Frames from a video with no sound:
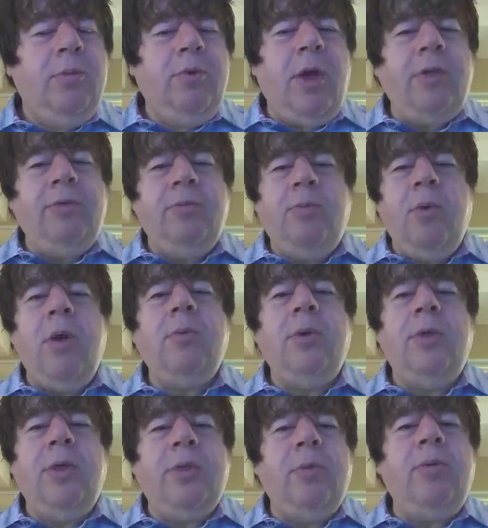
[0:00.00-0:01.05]
price, what
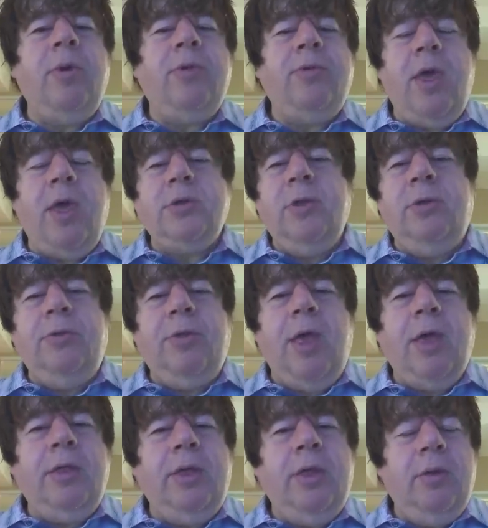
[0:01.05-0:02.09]
we think the price action is
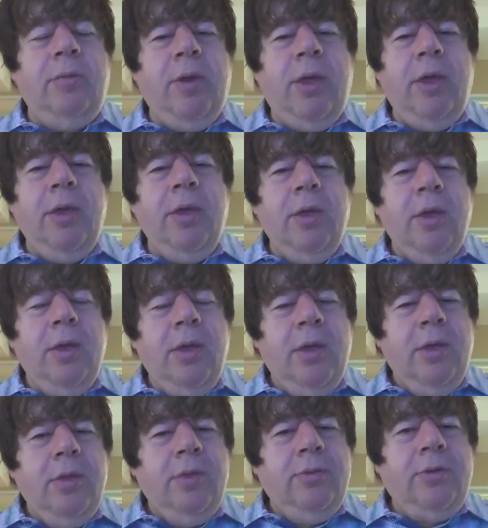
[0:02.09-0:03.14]
likely to be.
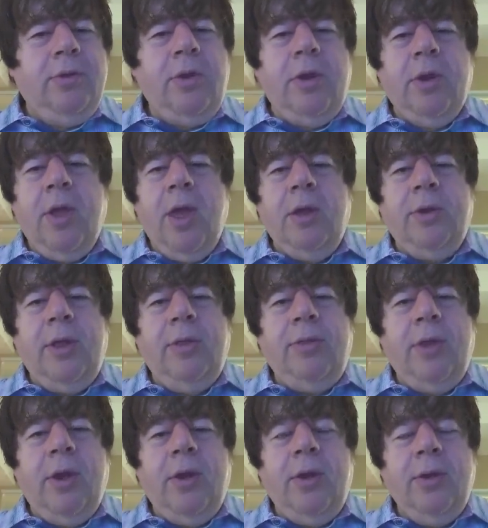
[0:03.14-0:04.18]
There's a ton of content
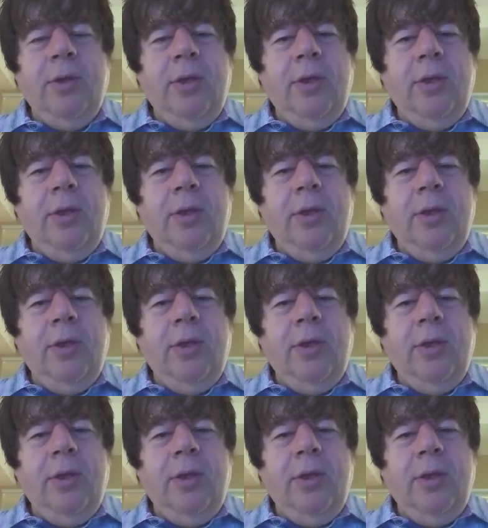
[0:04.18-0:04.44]
there,